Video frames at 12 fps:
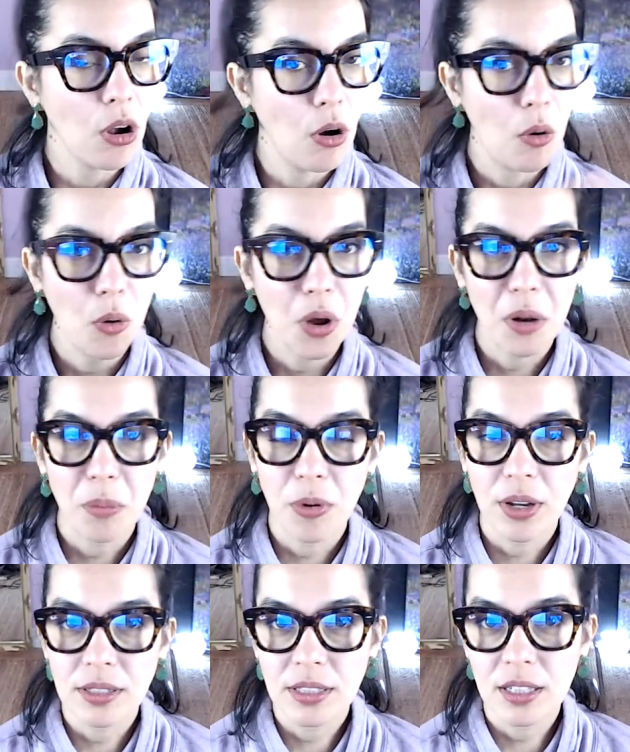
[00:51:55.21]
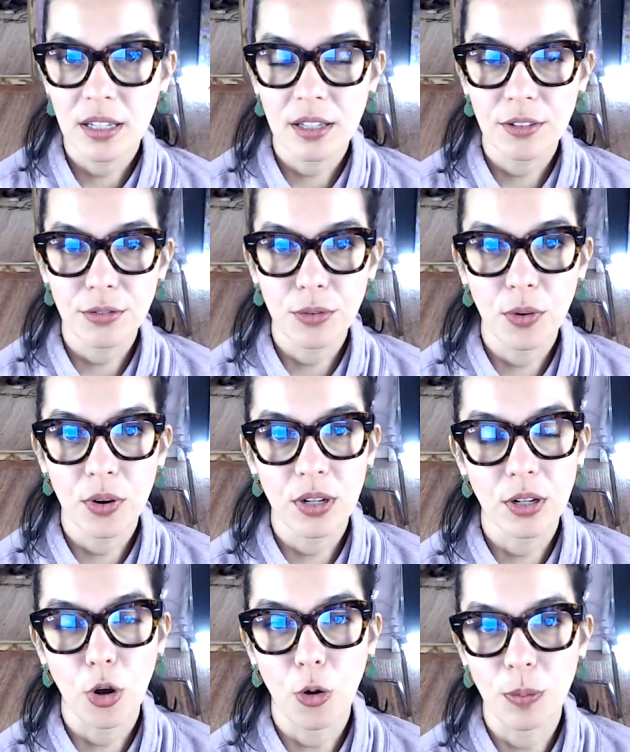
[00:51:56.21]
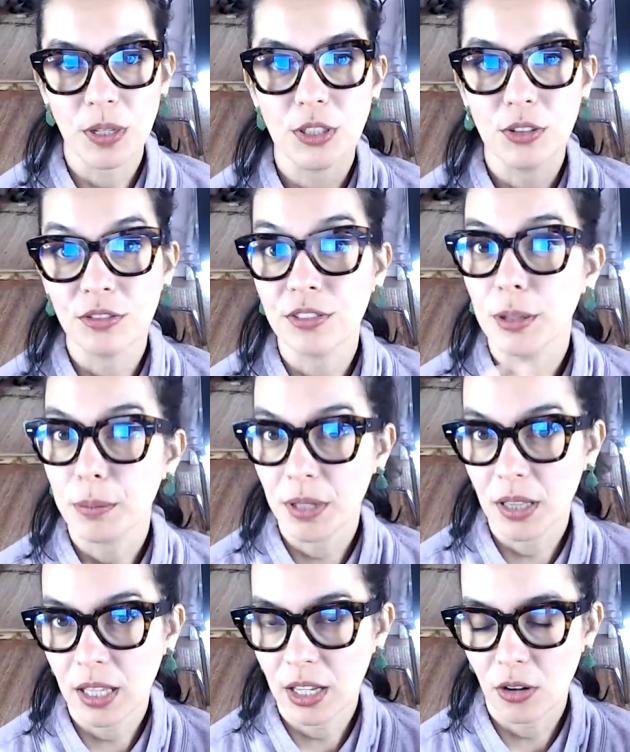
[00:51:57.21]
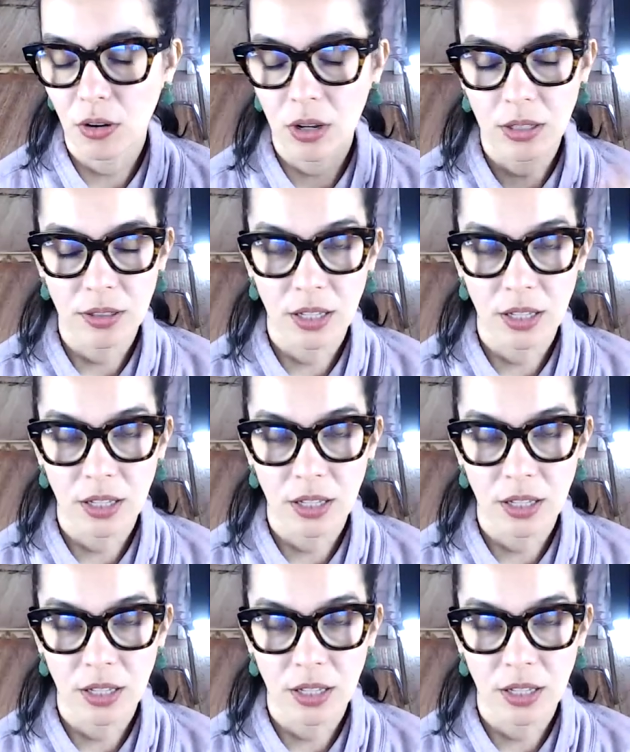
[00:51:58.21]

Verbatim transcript: or at a price they can afford, hoping to flip it later on.